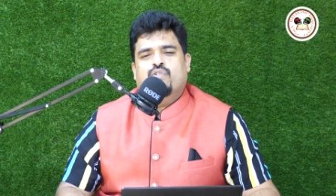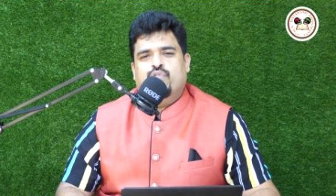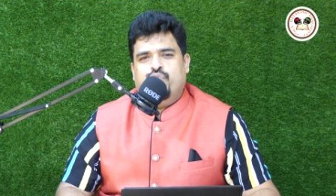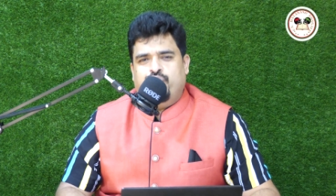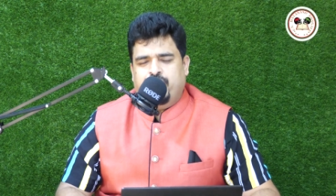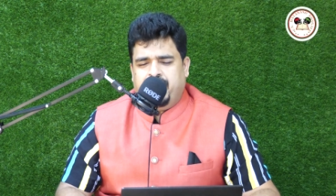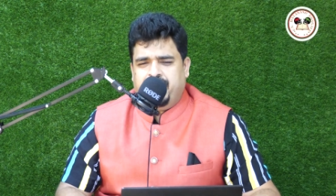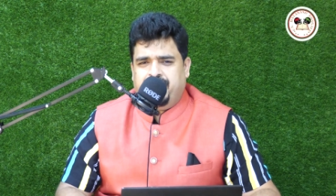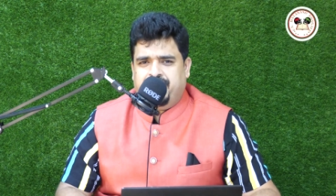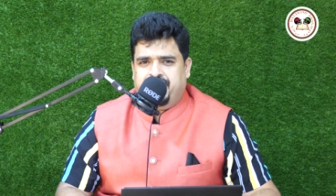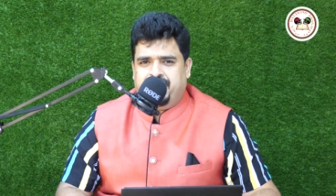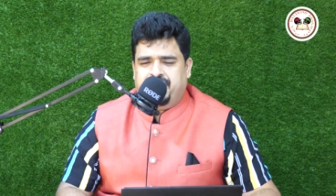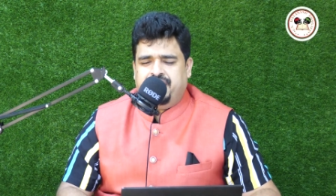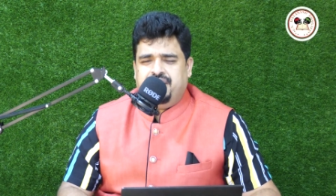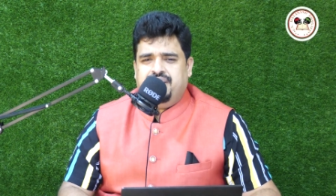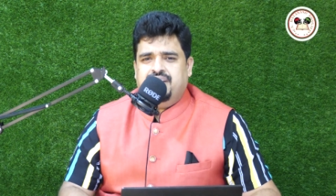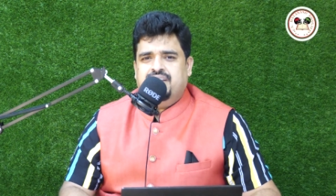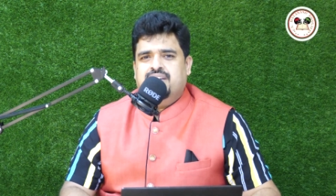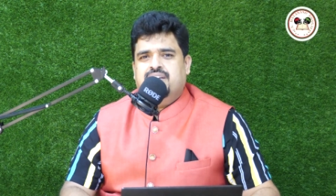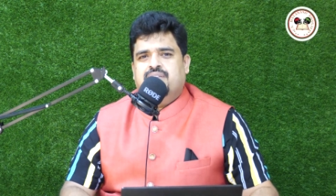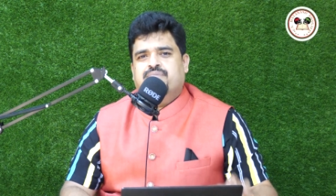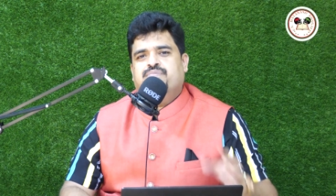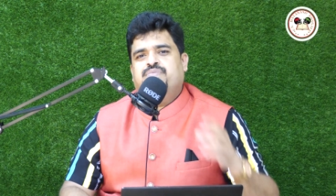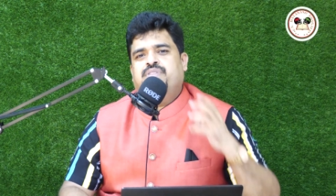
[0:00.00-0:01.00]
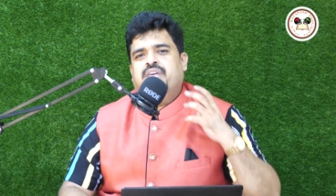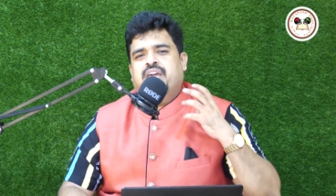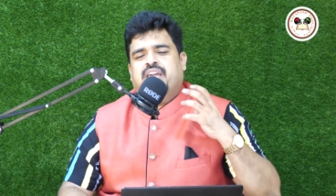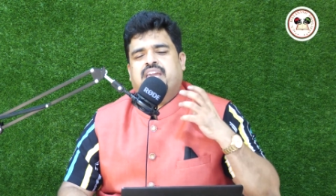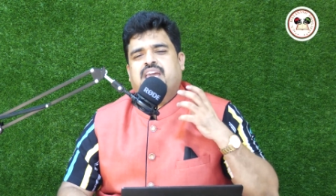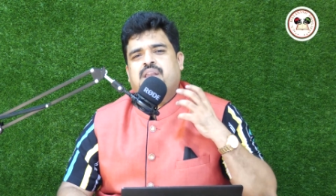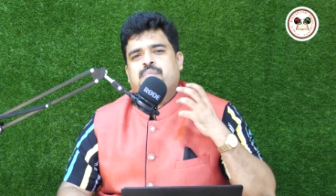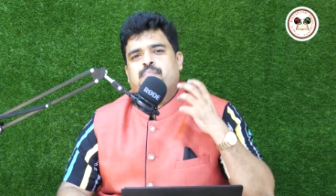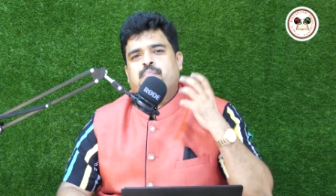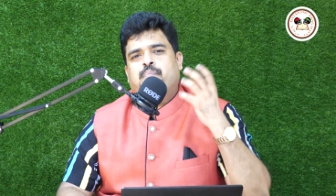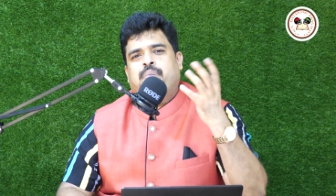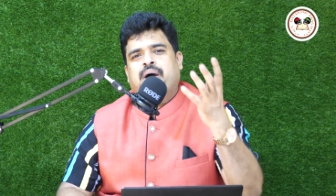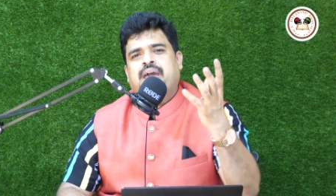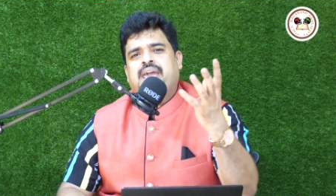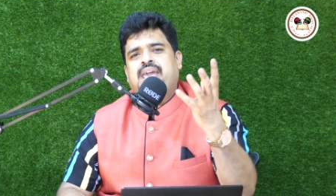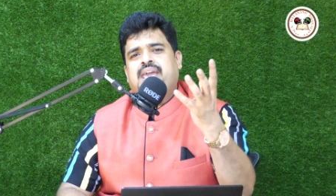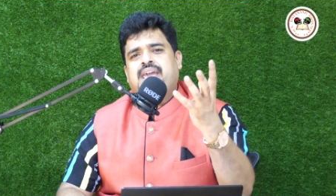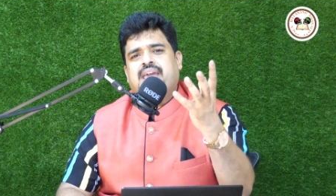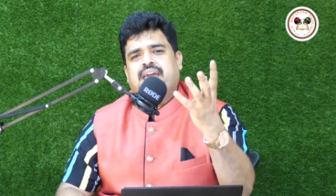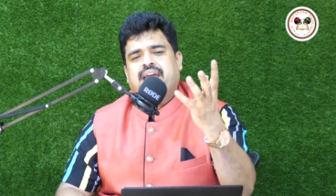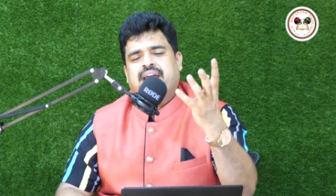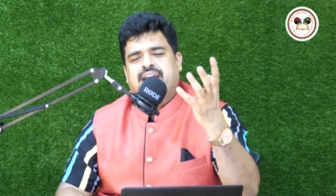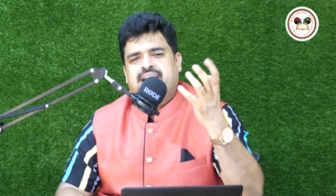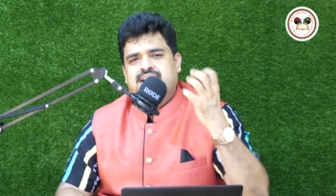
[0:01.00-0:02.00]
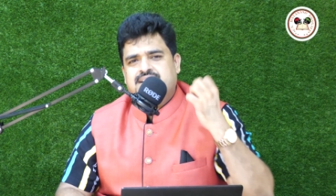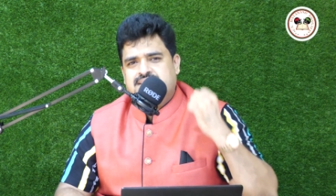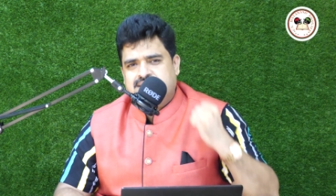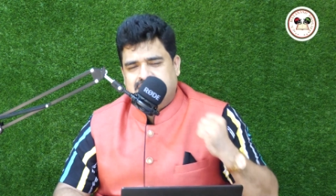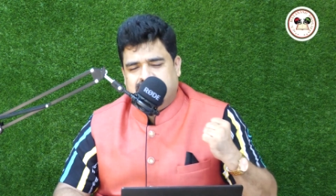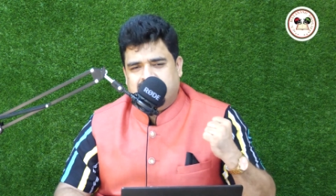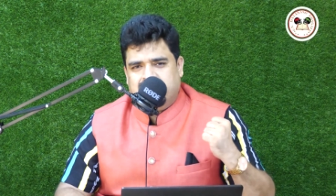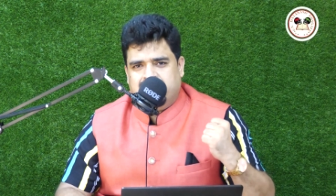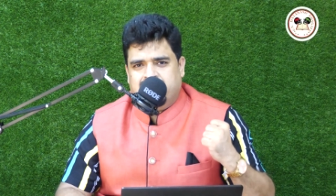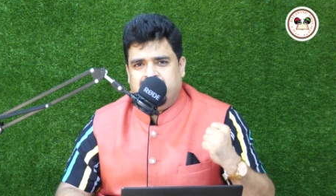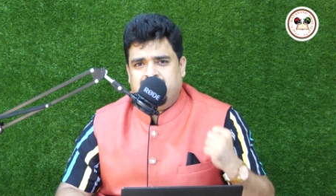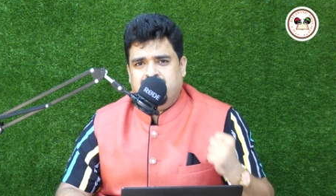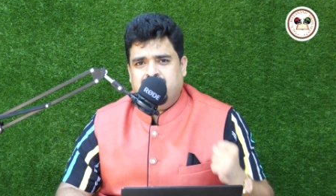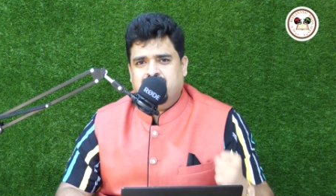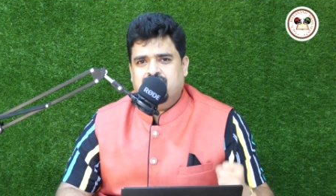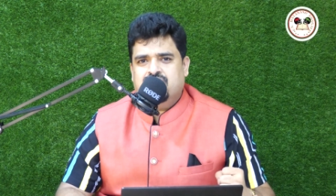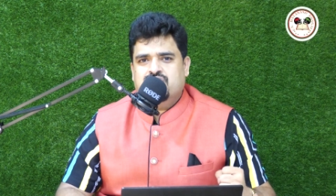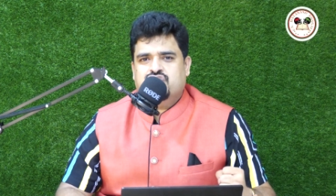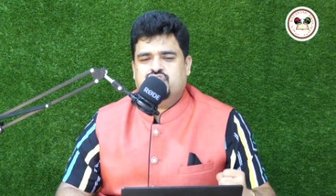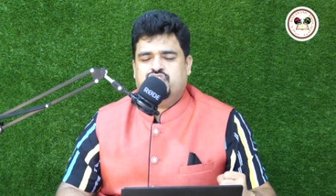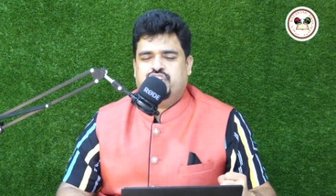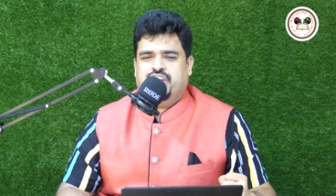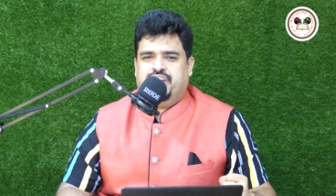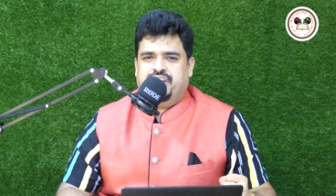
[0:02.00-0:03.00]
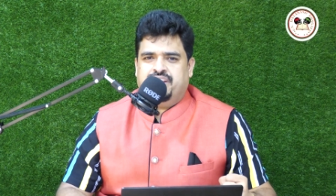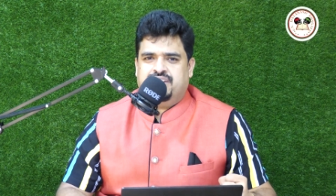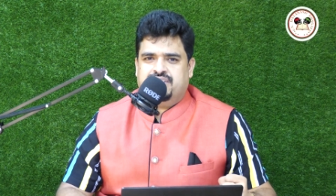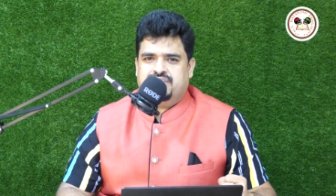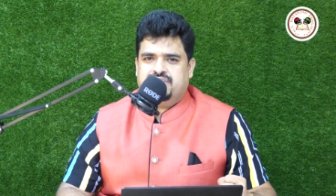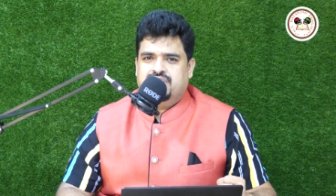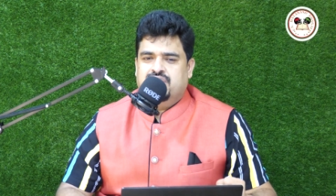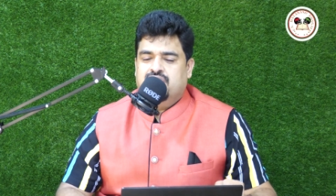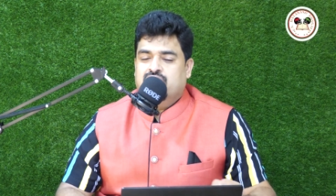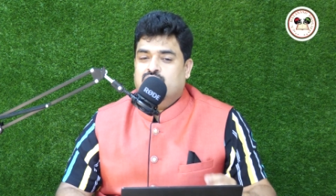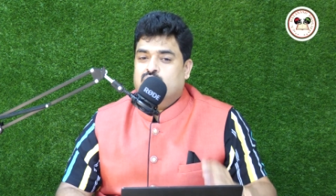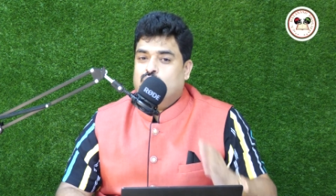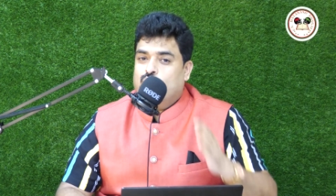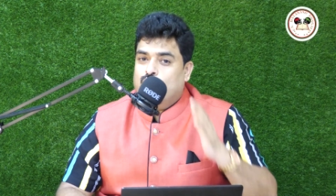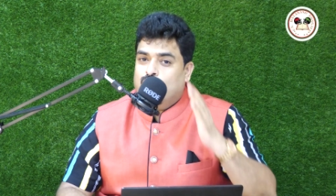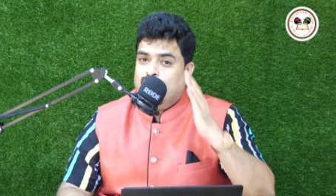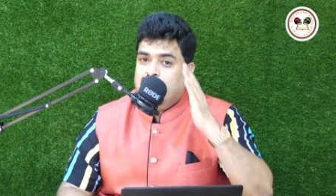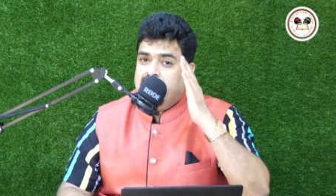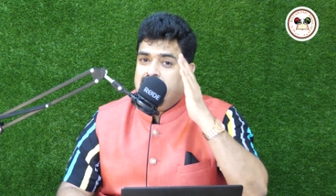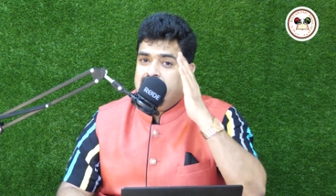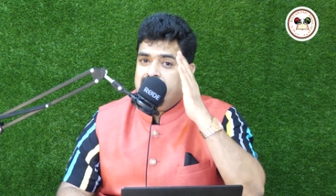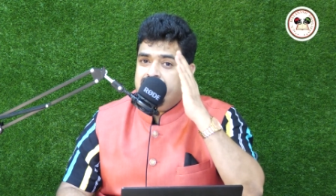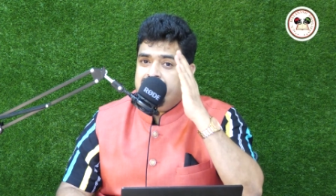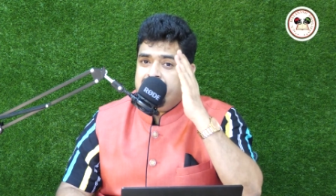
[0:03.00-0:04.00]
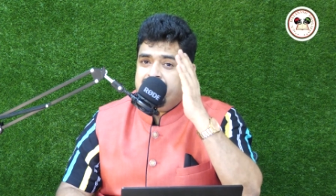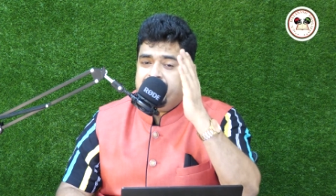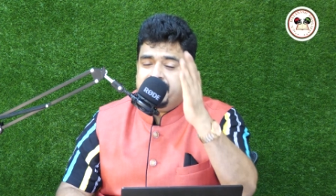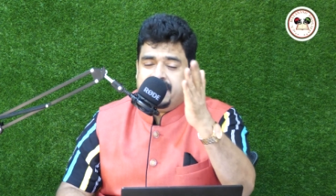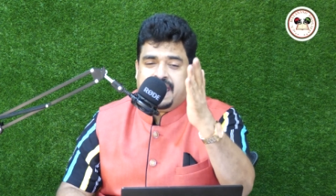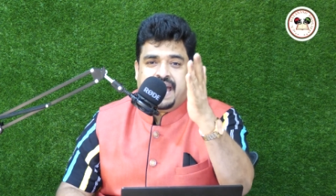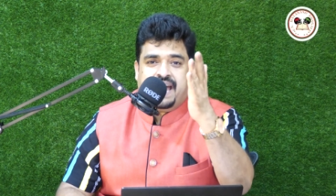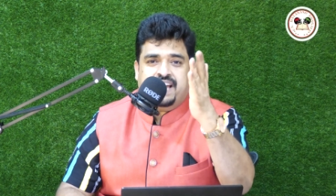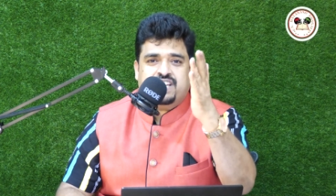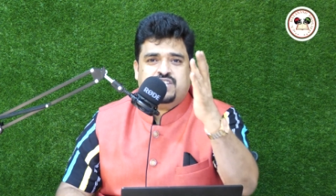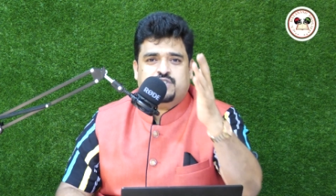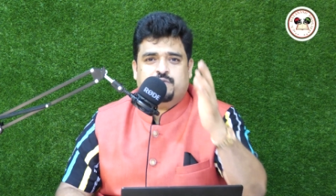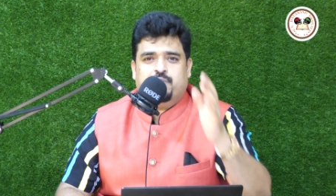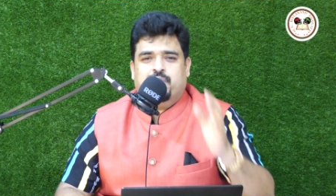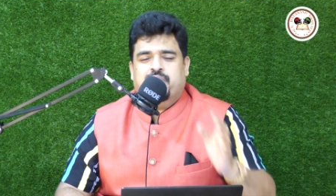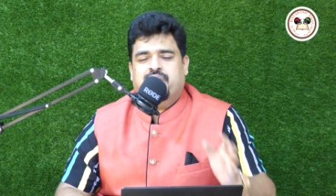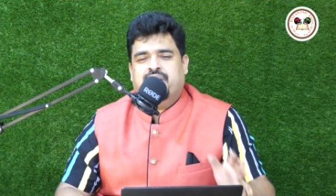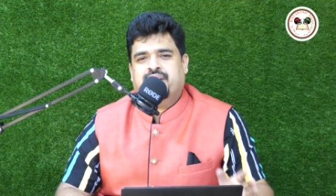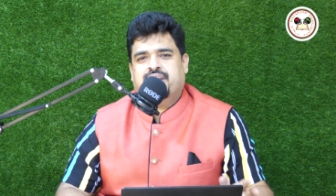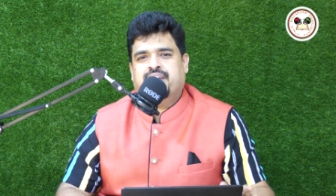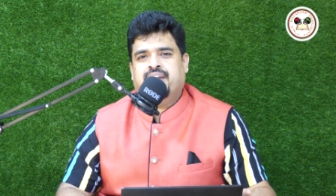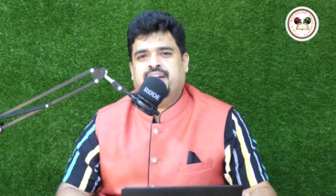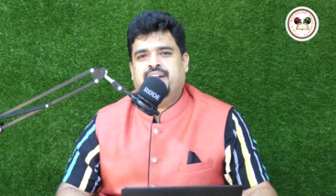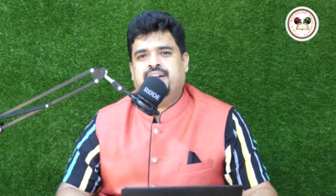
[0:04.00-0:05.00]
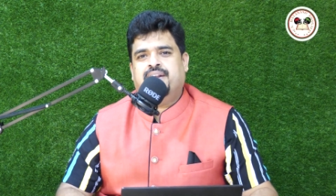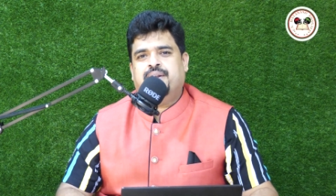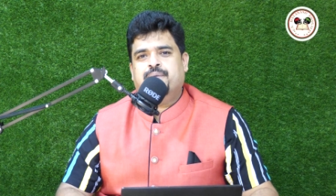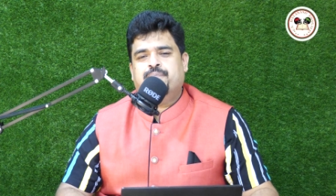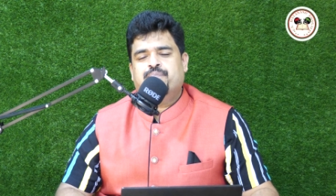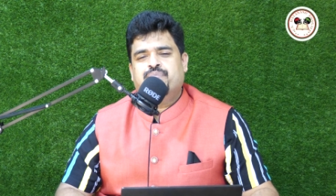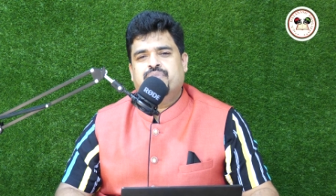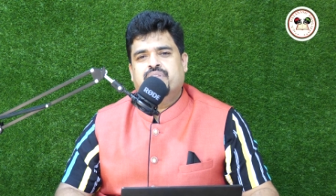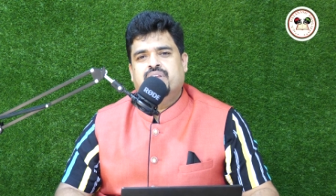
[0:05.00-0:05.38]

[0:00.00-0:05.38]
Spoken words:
wherein they can buy and sell the shares only in the cash market.